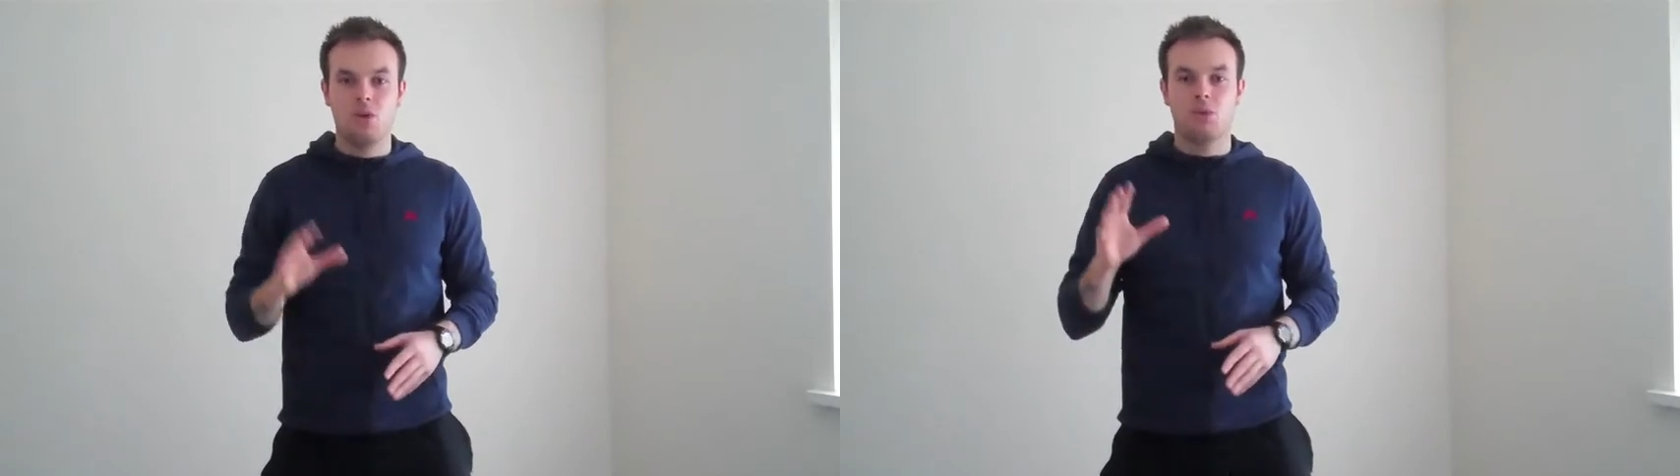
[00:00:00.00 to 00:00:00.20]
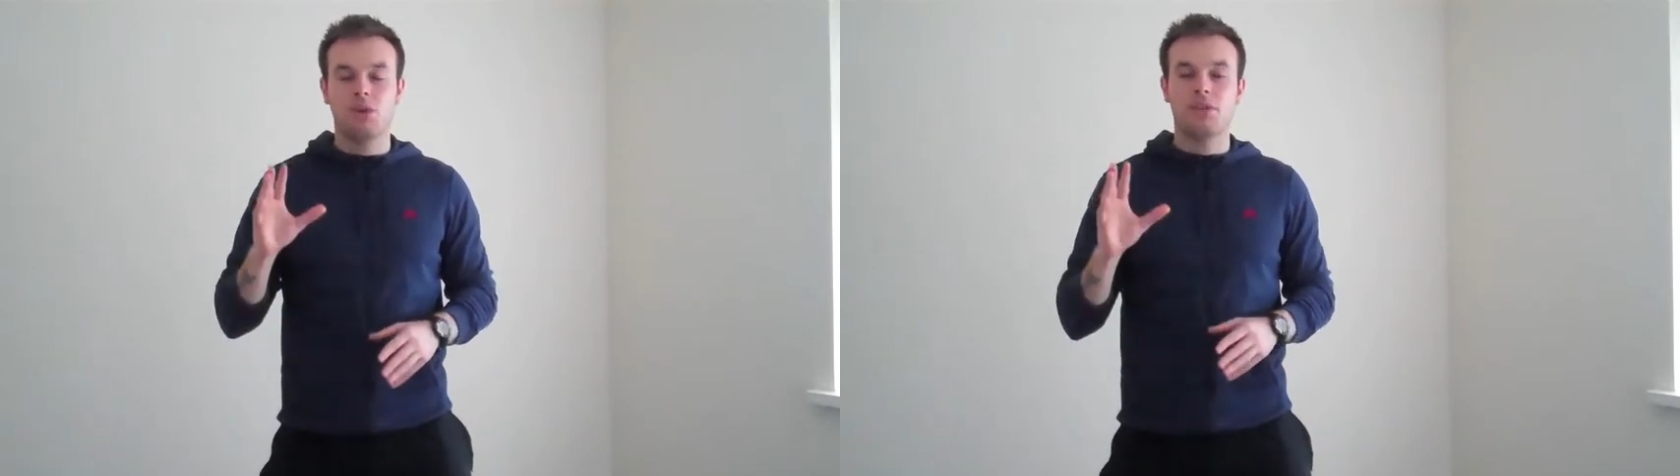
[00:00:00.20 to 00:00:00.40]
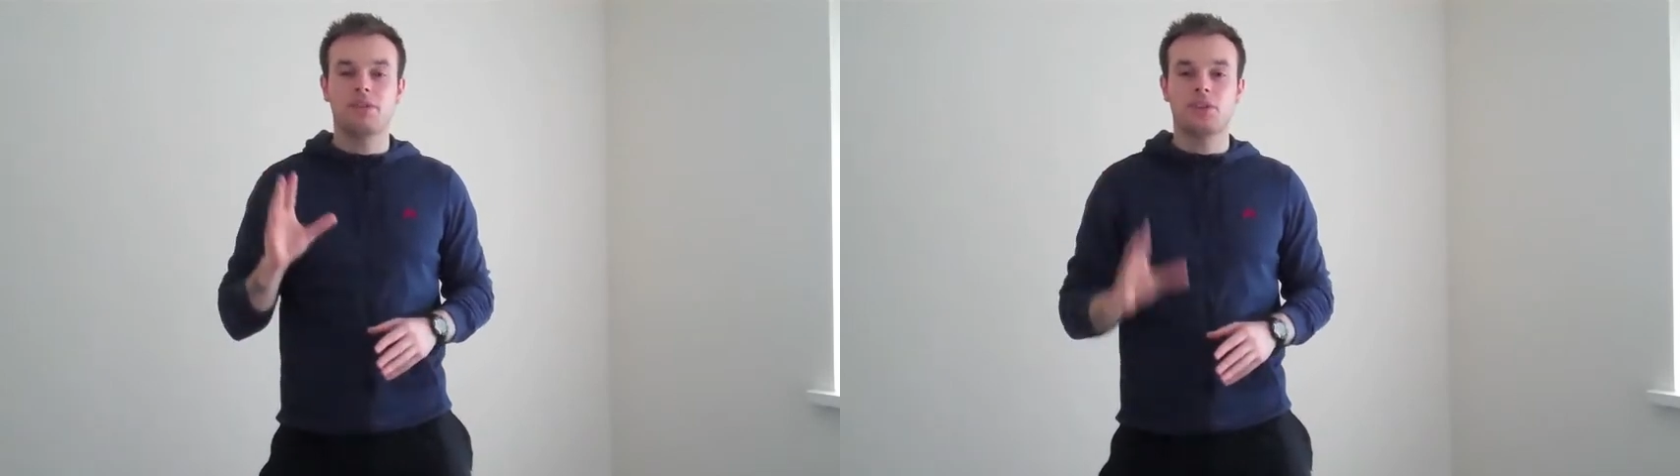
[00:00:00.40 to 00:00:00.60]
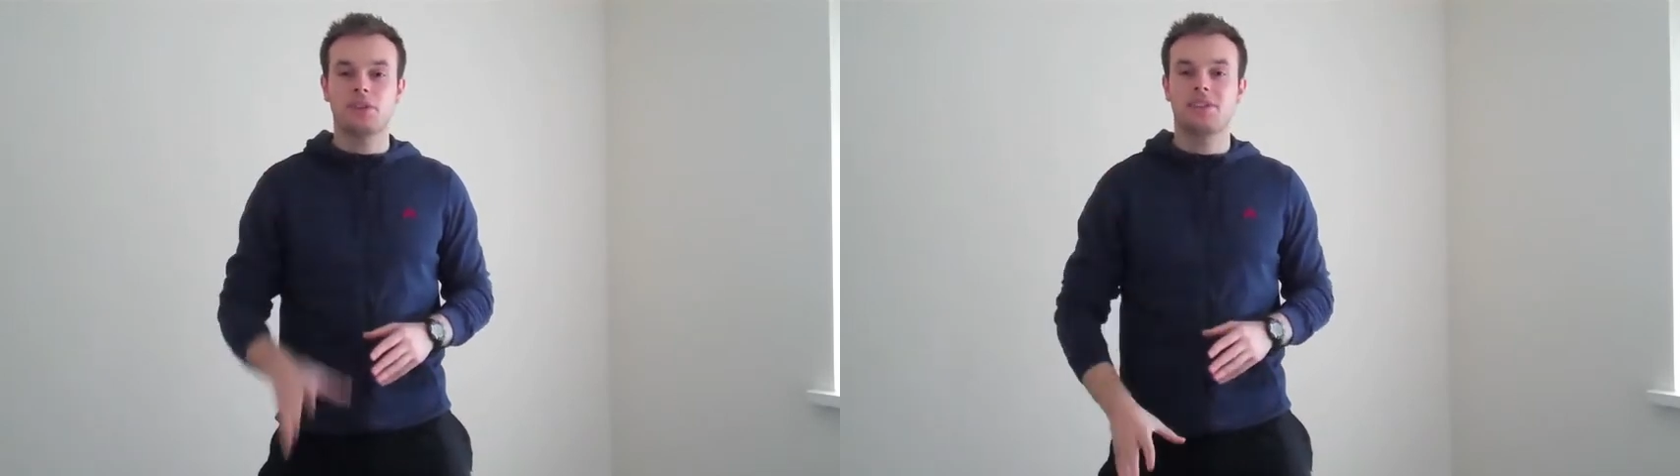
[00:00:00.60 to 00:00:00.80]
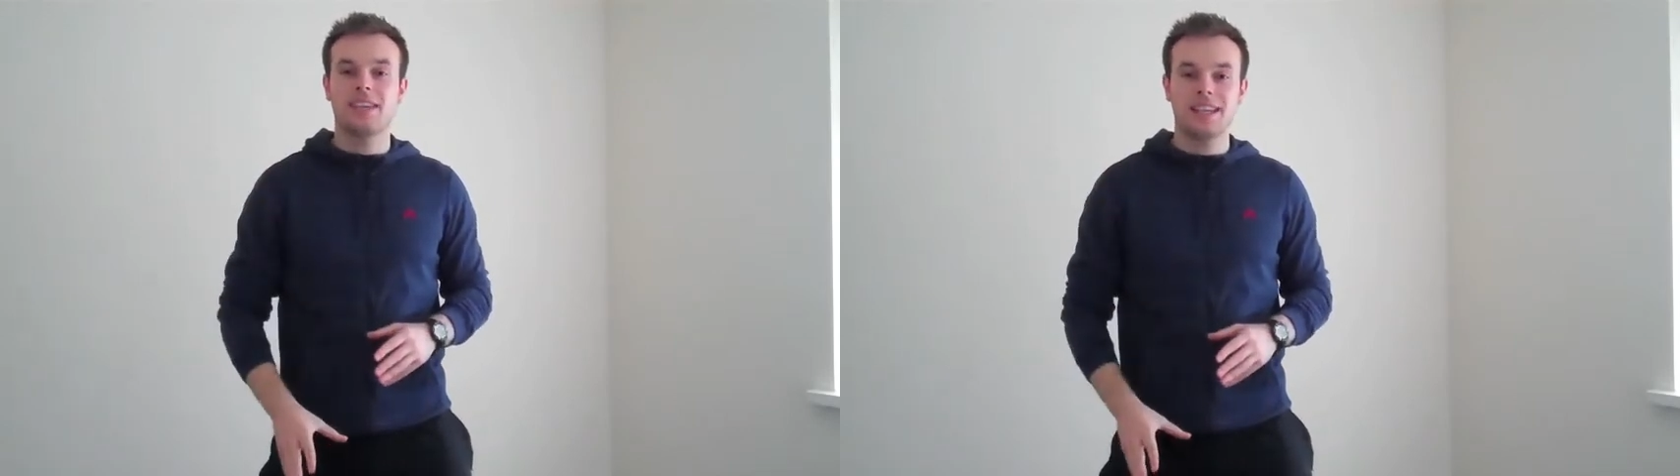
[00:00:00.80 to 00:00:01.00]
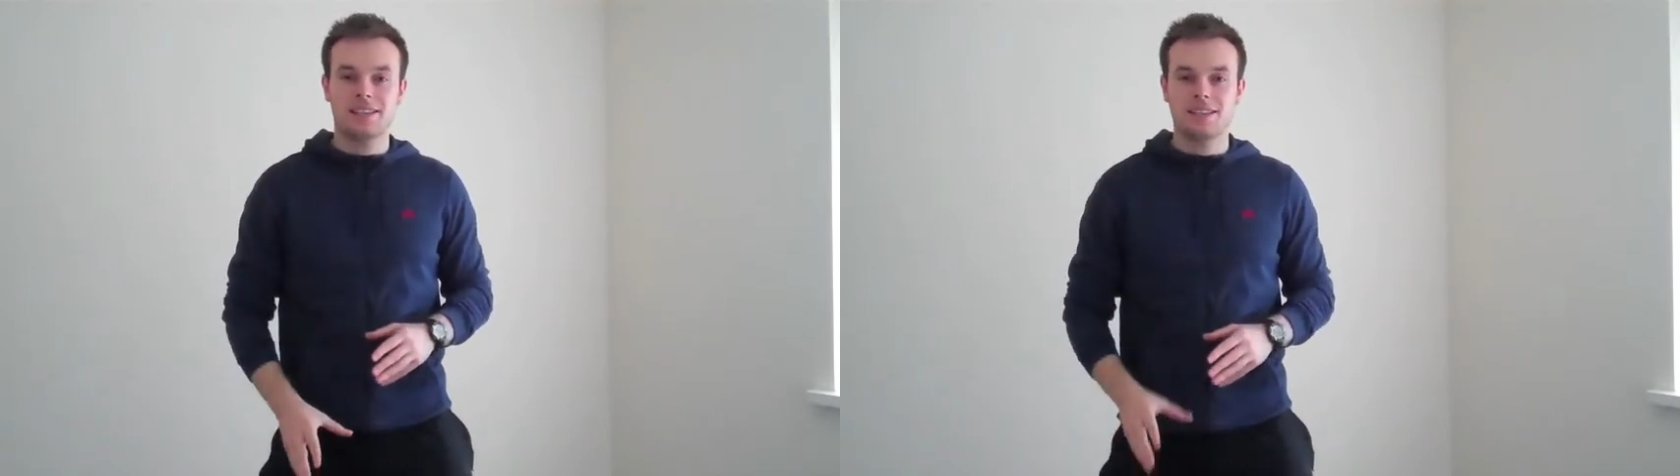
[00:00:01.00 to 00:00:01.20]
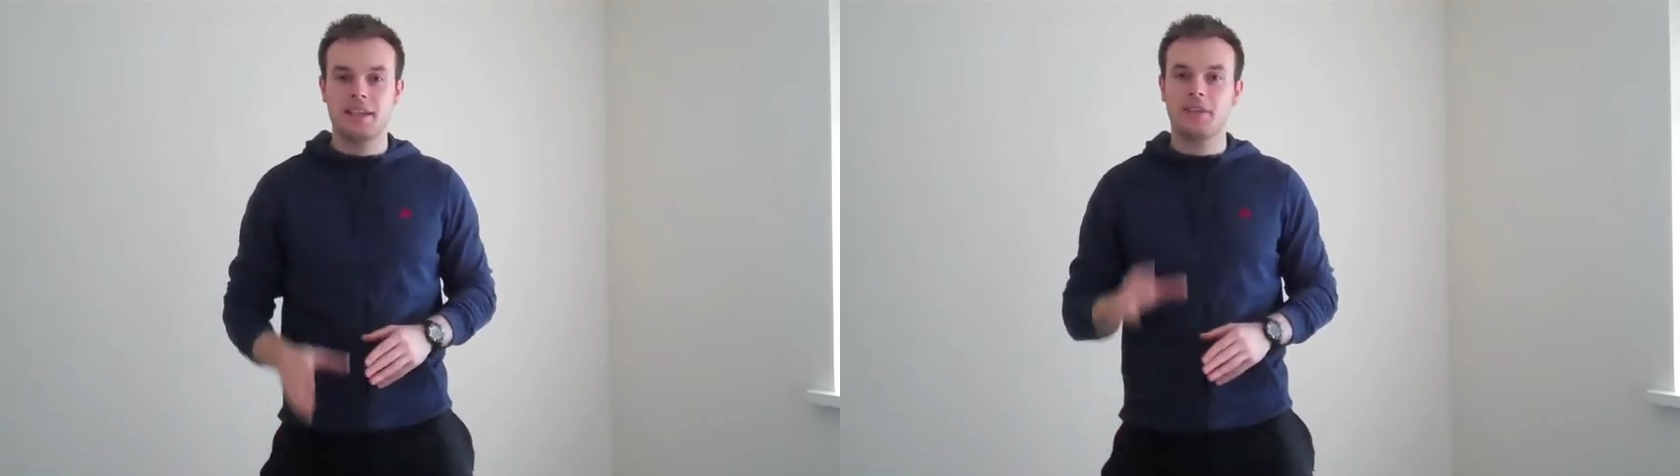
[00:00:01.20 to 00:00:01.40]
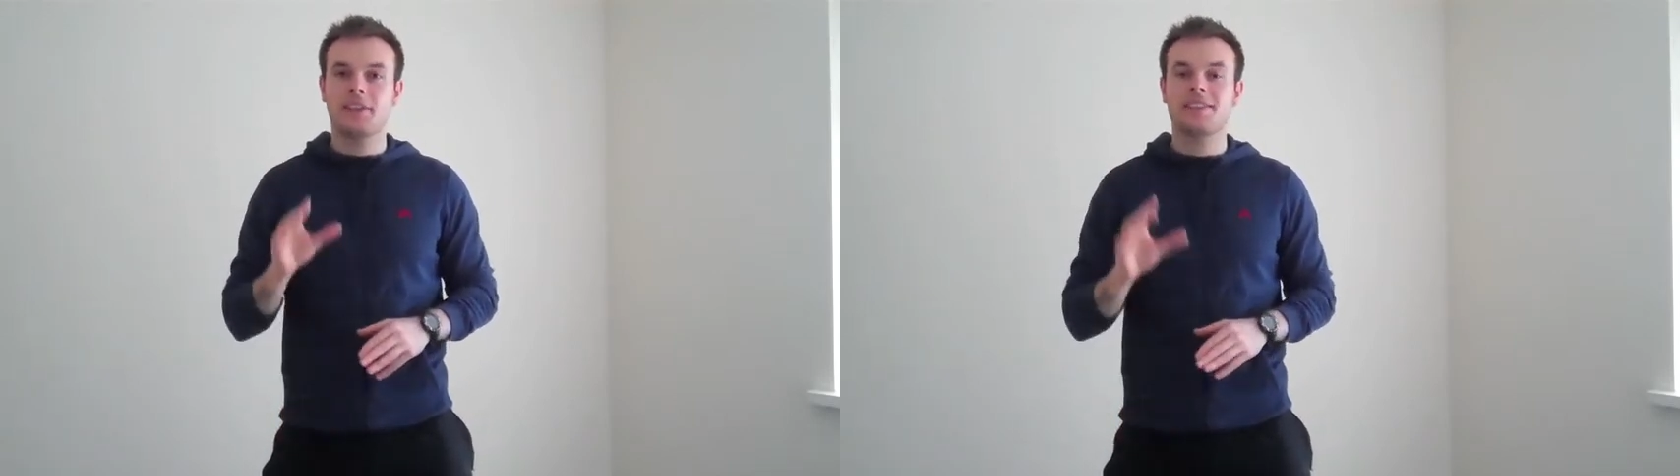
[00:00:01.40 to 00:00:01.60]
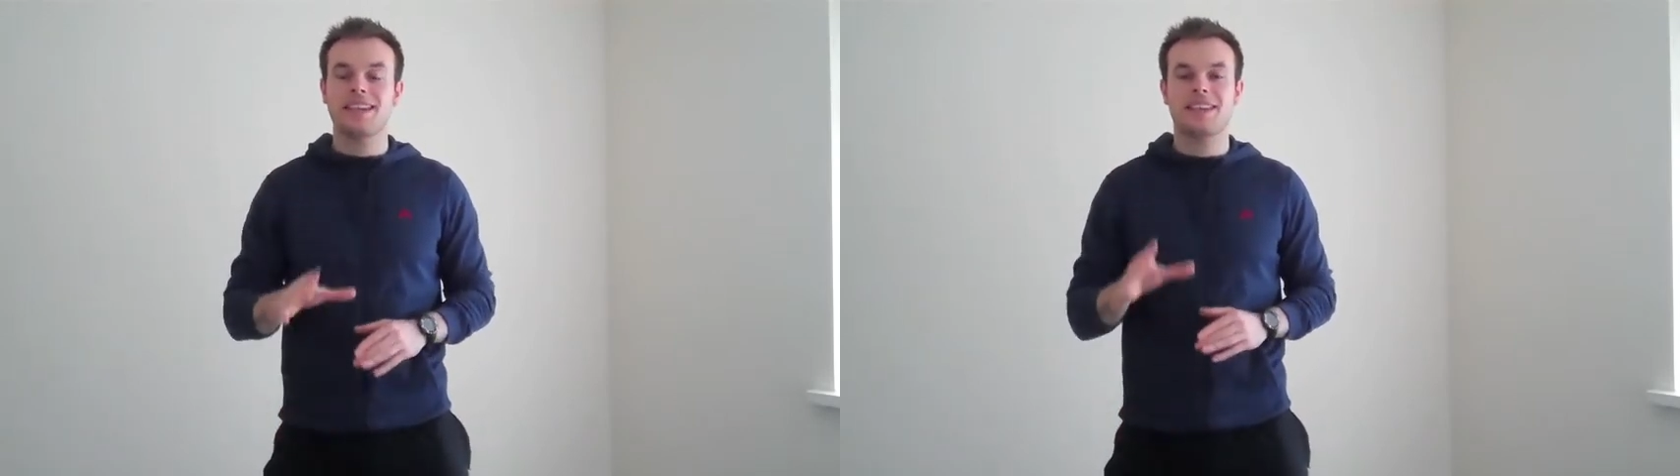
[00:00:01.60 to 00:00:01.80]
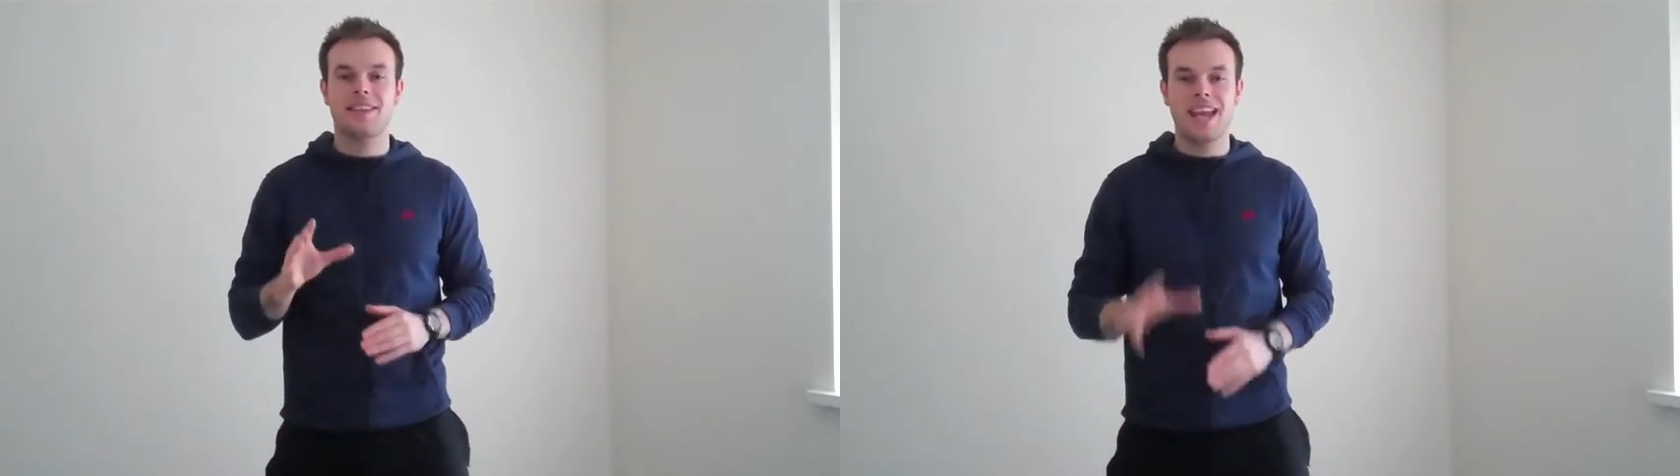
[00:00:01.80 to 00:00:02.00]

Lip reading: Once you've done 6 and the 6th